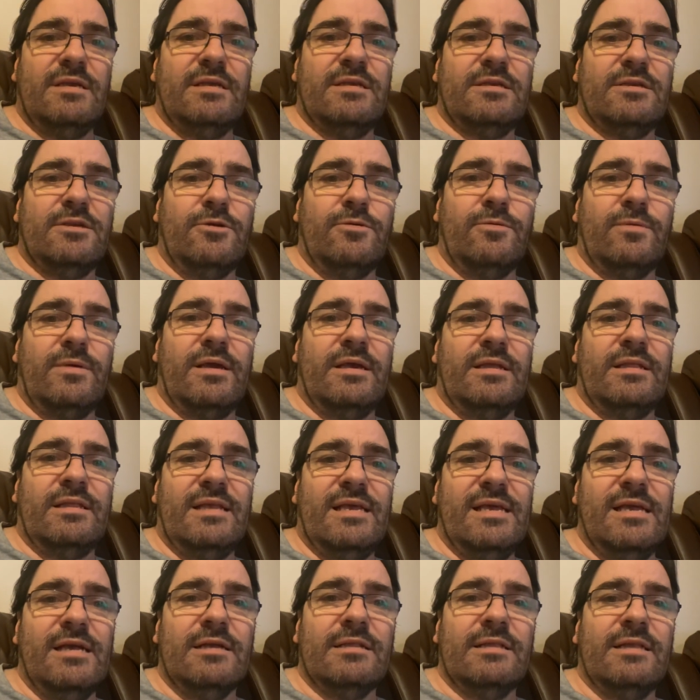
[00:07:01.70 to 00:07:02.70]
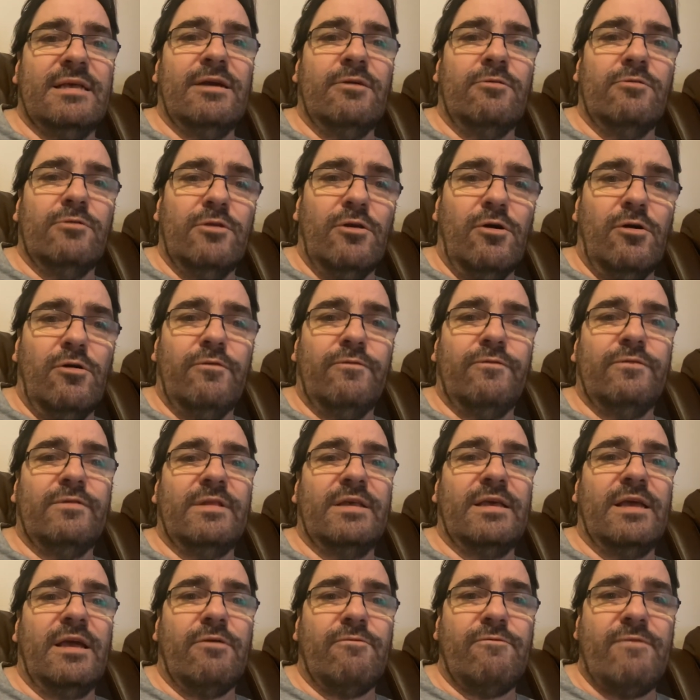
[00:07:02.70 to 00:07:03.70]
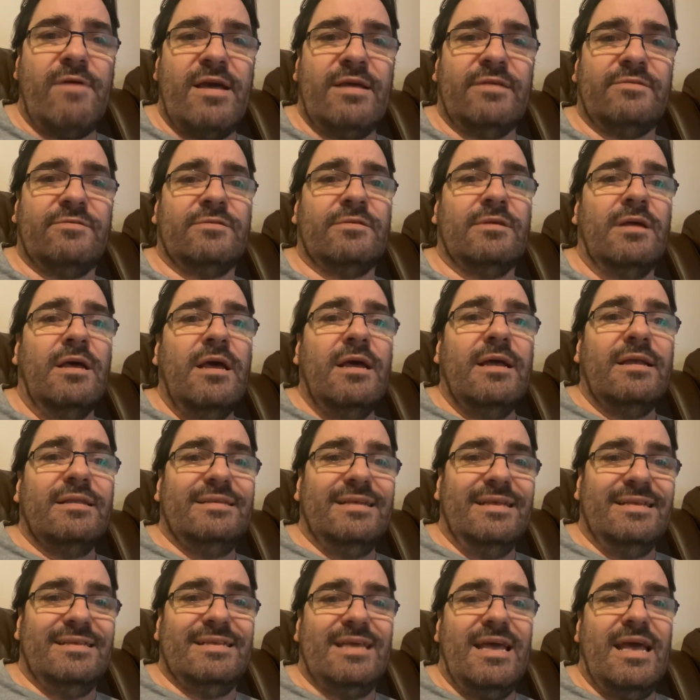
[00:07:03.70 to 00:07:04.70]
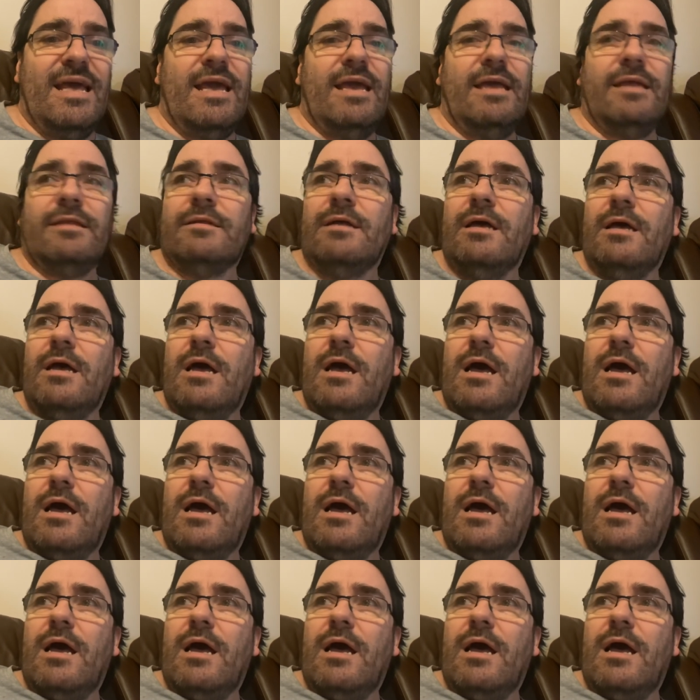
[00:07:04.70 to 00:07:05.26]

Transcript: to illegally, unlawfully arrest, detain,